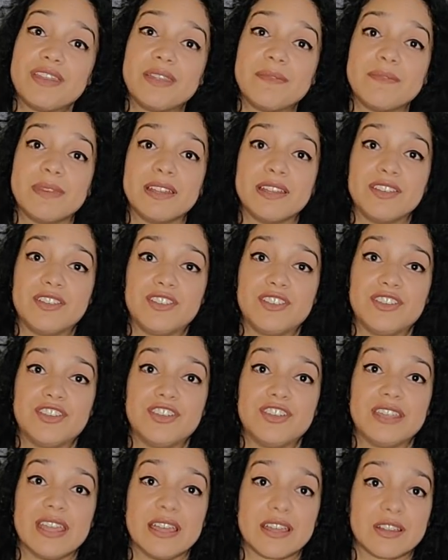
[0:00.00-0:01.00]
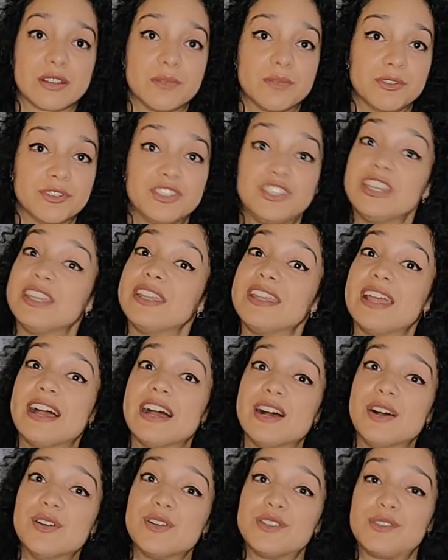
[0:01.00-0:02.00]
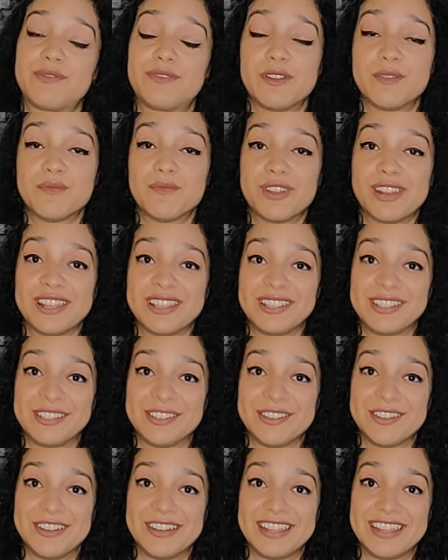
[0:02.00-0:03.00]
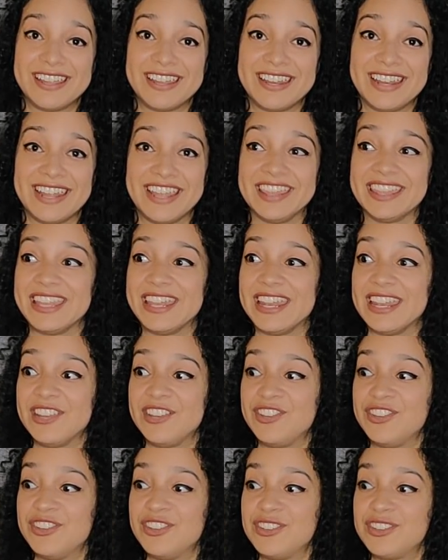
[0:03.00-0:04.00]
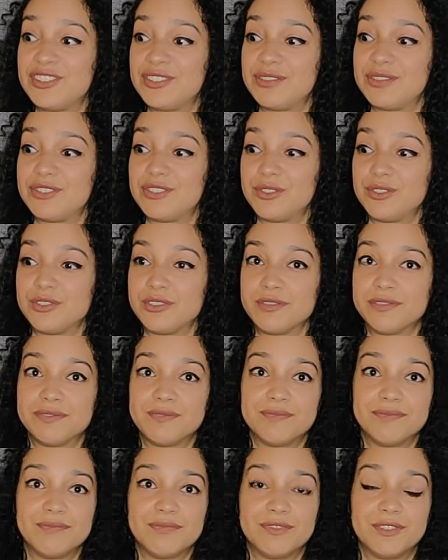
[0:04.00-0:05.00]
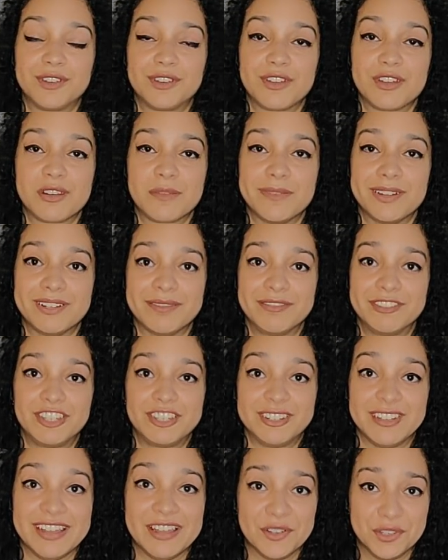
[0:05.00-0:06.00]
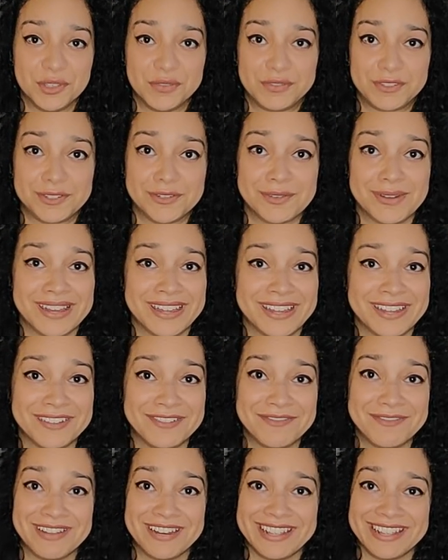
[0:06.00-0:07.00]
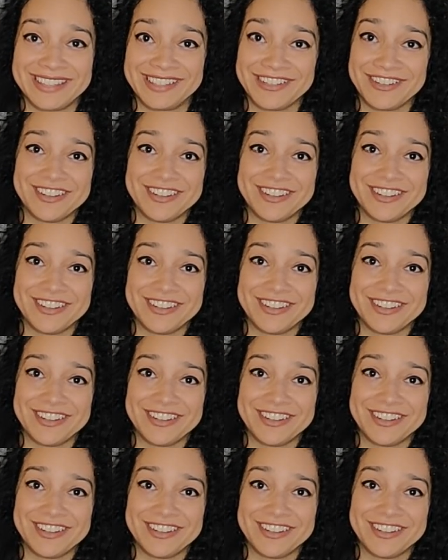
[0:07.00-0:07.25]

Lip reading: already mentioned a couple gin house from when I started, and then I just sort of forgot about gin house for a while when I